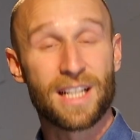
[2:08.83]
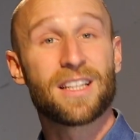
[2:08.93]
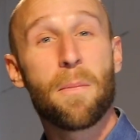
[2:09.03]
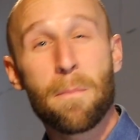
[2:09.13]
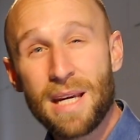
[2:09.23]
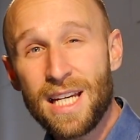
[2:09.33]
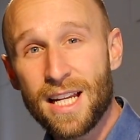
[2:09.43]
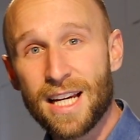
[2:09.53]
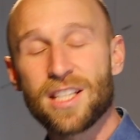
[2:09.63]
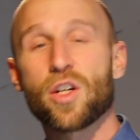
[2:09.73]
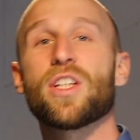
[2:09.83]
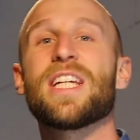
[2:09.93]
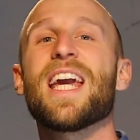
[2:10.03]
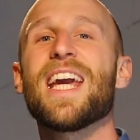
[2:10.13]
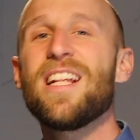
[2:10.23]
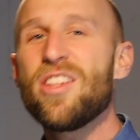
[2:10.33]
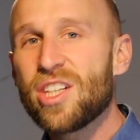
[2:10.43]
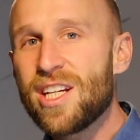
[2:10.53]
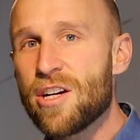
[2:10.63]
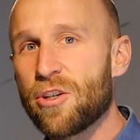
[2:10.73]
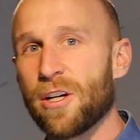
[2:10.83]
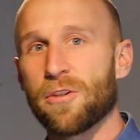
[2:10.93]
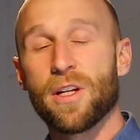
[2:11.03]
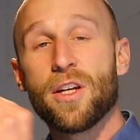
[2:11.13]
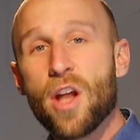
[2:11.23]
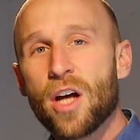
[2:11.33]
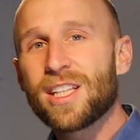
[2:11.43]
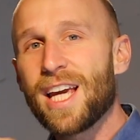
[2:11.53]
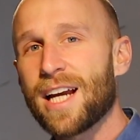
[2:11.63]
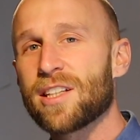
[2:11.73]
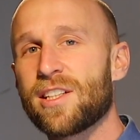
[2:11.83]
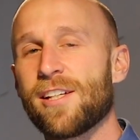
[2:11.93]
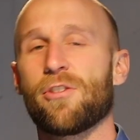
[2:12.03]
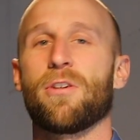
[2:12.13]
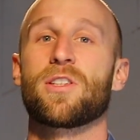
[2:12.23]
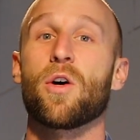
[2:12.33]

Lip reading: and the meaning is on the interior and not the exterior.